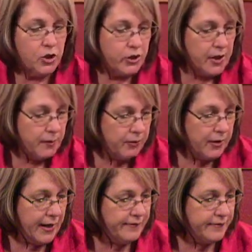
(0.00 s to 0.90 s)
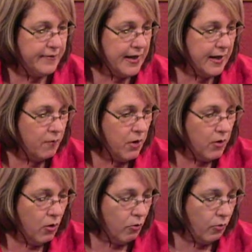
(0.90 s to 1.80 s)
you're going to place
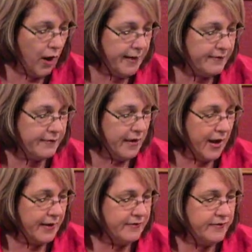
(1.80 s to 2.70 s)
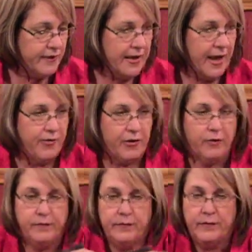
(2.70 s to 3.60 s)
them right sides
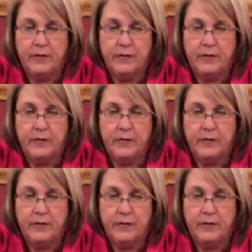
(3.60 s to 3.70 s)
together.